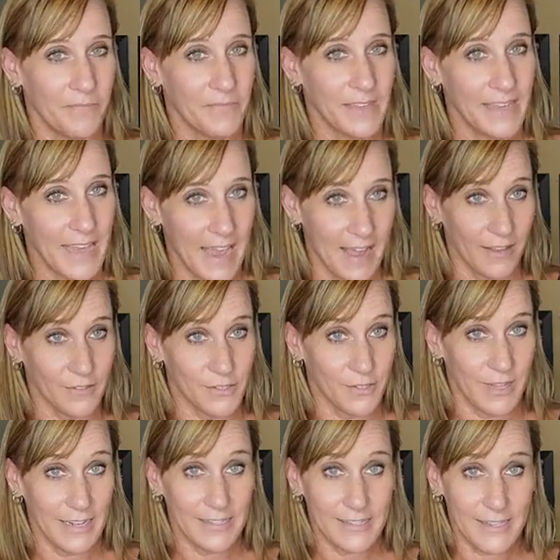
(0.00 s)
yeah, so
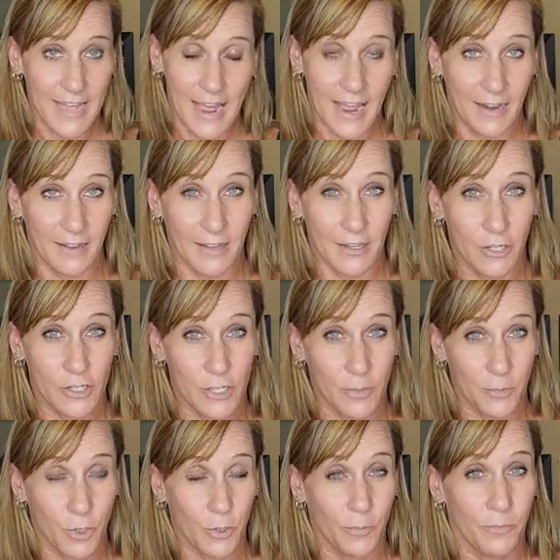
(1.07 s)
that's that. Leadership
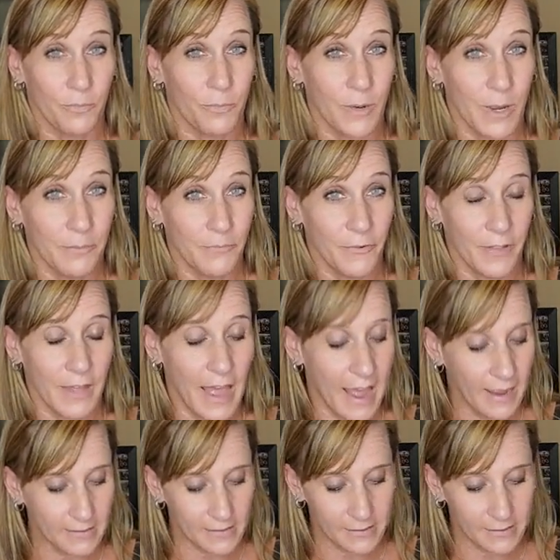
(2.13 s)
group prep for that.